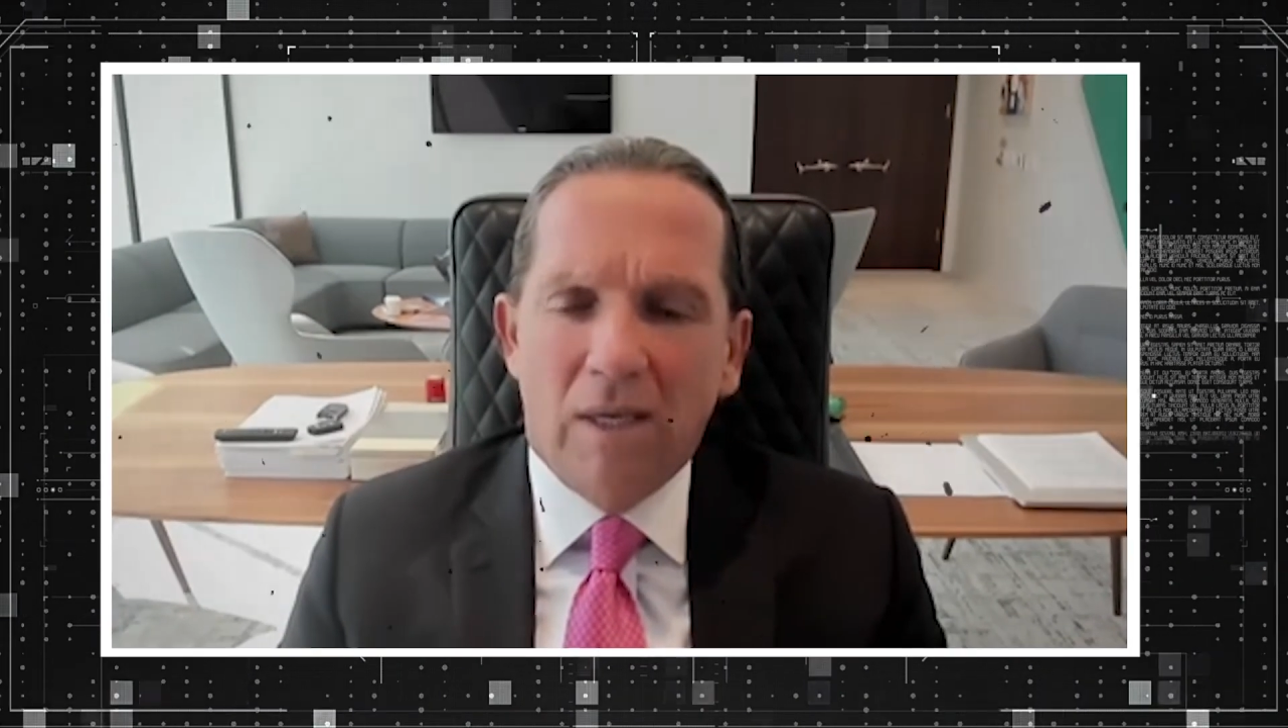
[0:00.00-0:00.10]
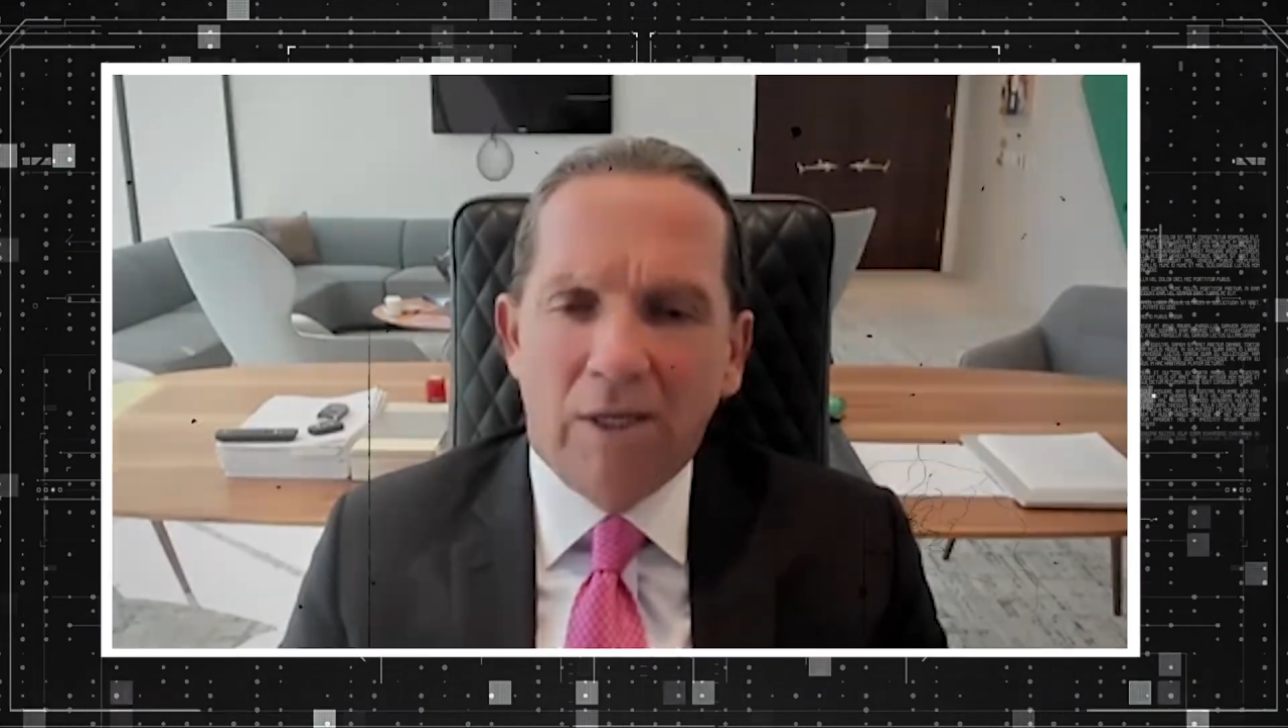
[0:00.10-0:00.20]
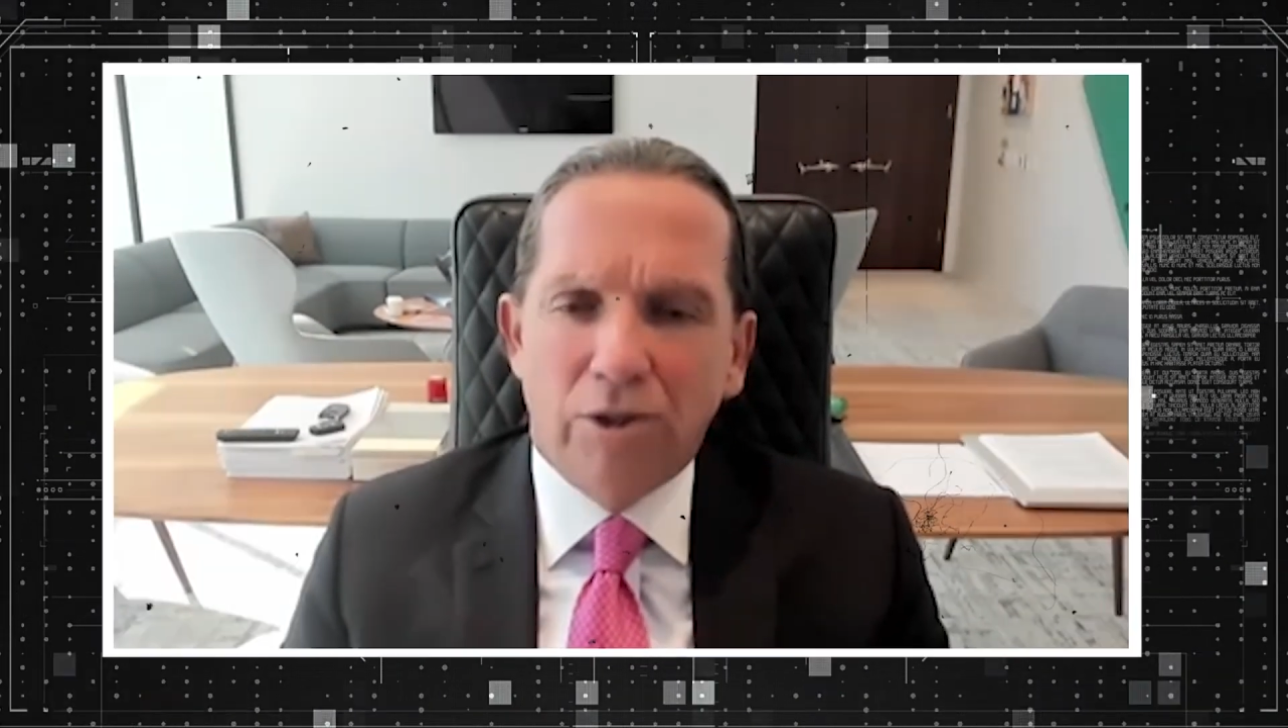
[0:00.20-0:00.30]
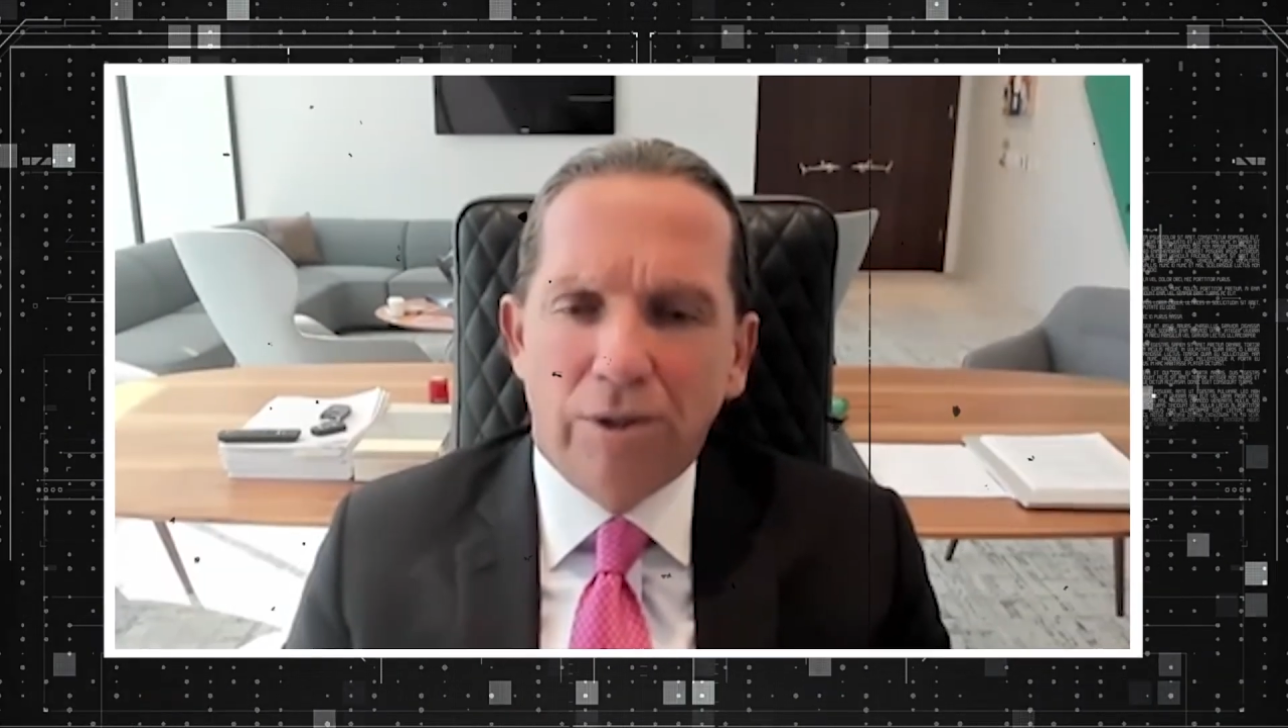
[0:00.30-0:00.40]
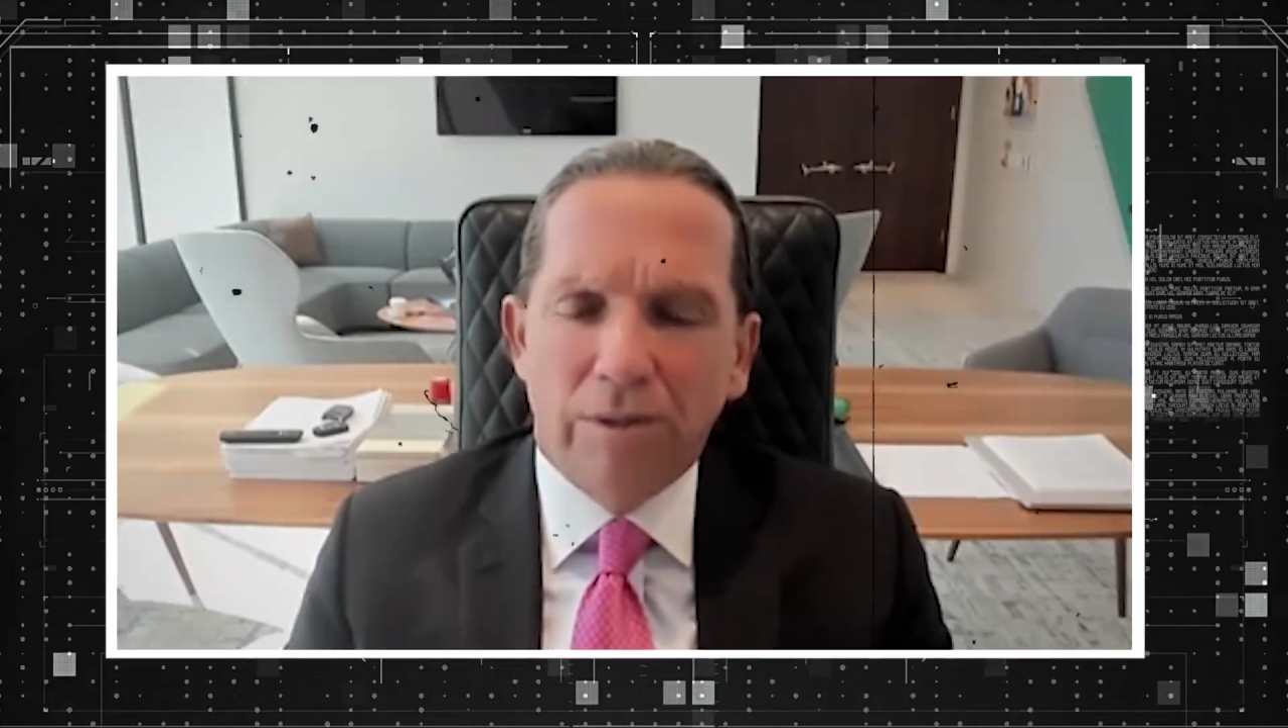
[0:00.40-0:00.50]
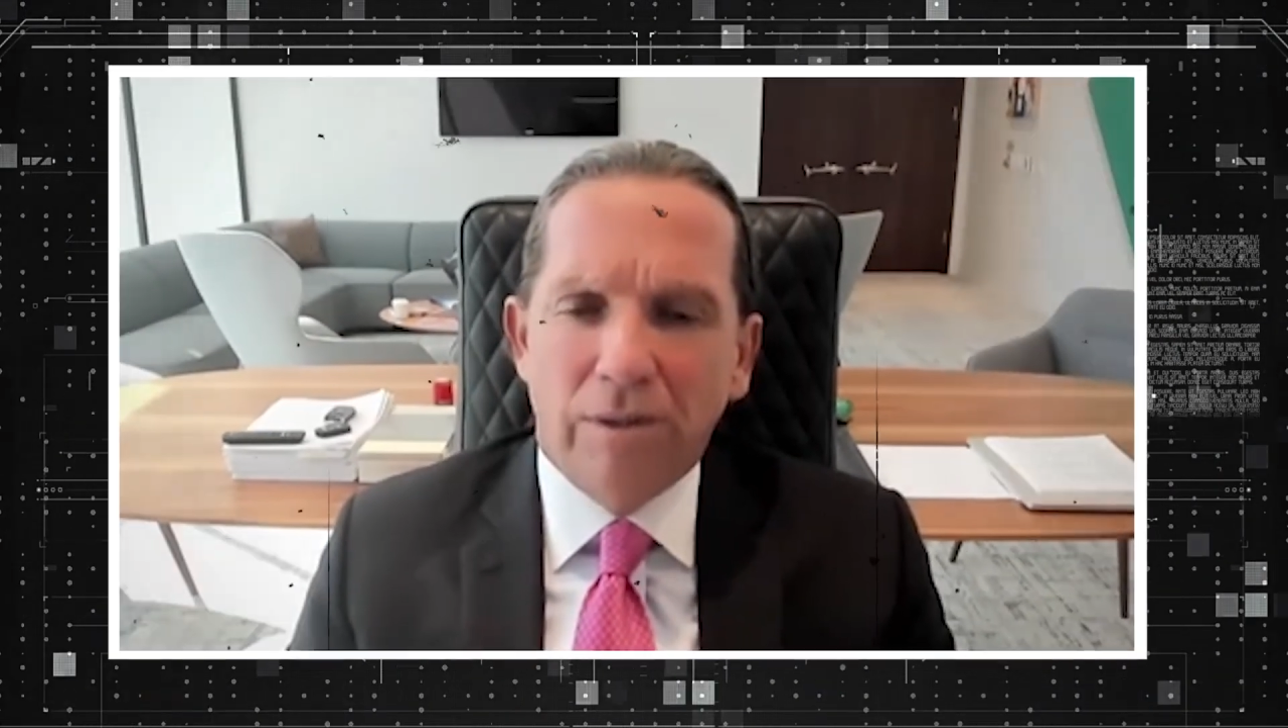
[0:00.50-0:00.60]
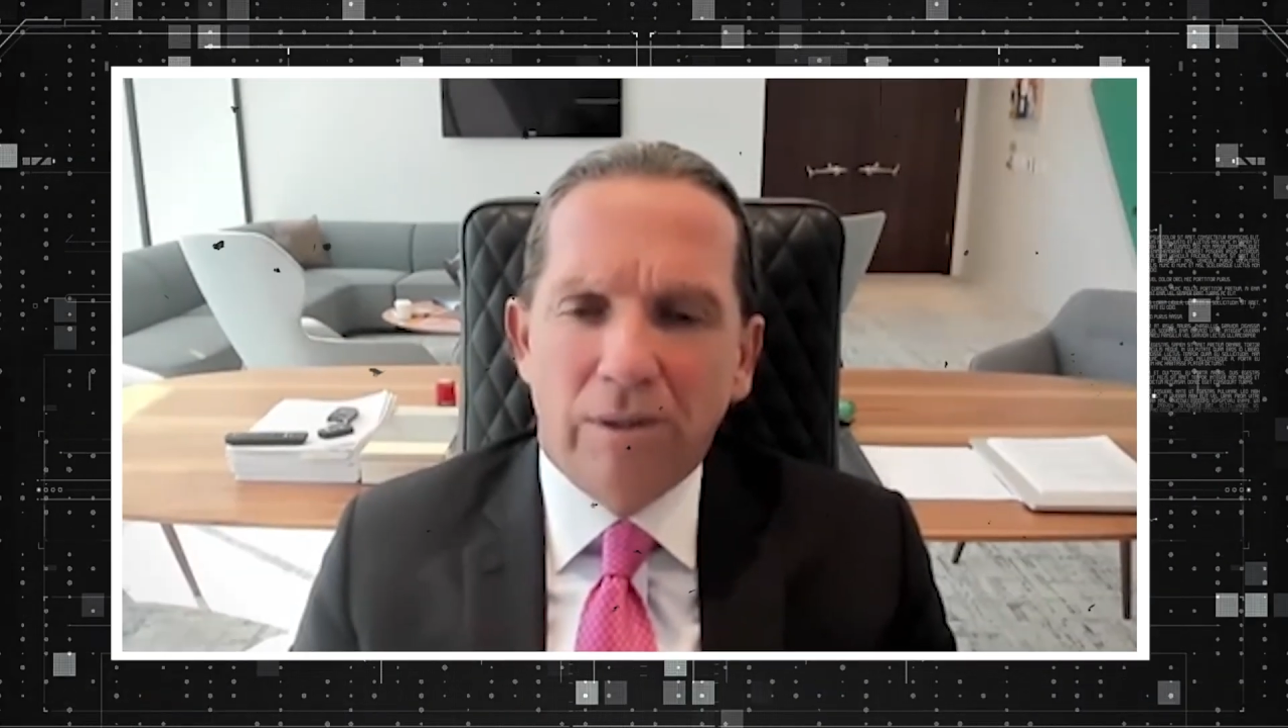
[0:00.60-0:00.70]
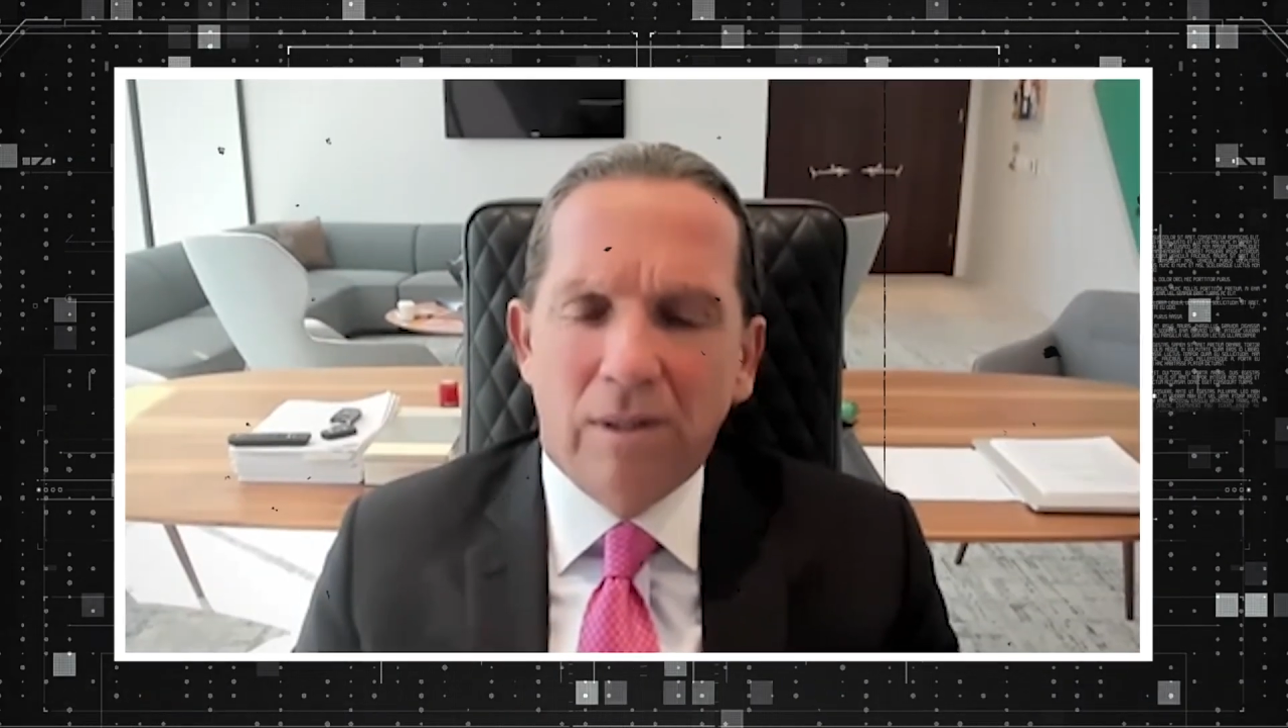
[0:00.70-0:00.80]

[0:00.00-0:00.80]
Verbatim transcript: injured